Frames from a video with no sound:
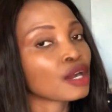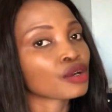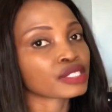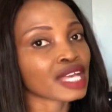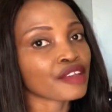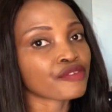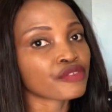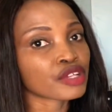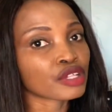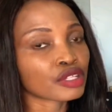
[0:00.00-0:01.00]
because I
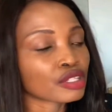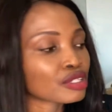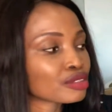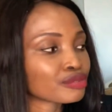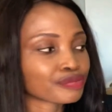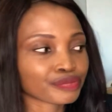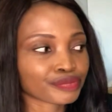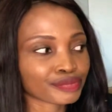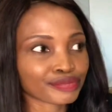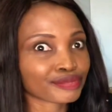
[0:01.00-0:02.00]
feel
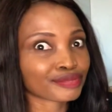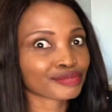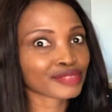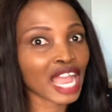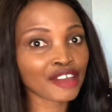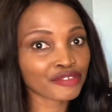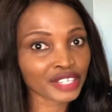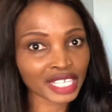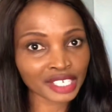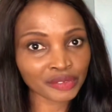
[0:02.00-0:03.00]

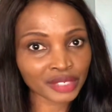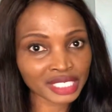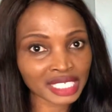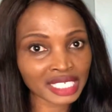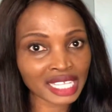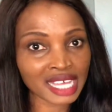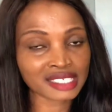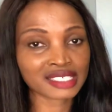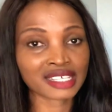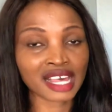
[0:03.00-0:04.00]
African winter
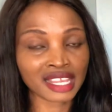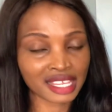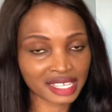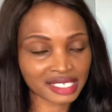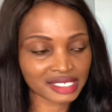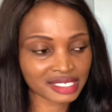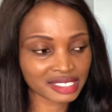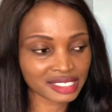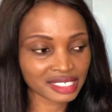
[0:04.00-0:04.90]
lasts less.